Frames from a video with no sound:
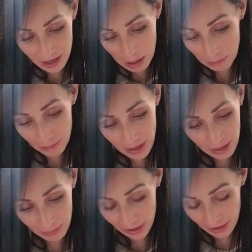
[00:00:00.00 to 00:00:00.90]

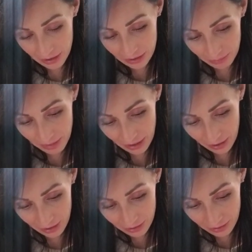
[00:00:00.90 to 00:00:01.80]
Maybe there's a
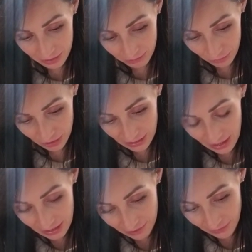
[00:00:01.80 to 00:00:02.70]
better, more
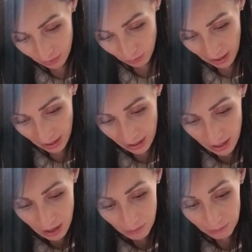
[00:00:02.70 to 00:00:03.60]
scientific way.
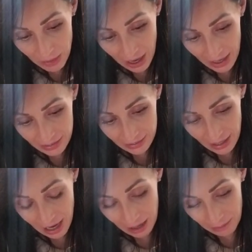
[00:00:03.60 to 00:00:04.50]
But
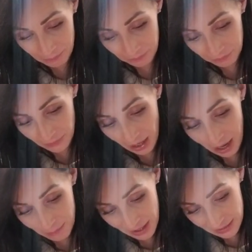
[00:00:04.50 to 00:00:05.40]
I
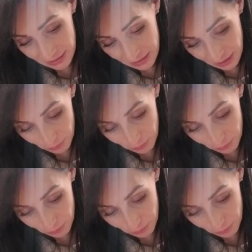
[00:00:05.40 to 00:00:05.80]
basically,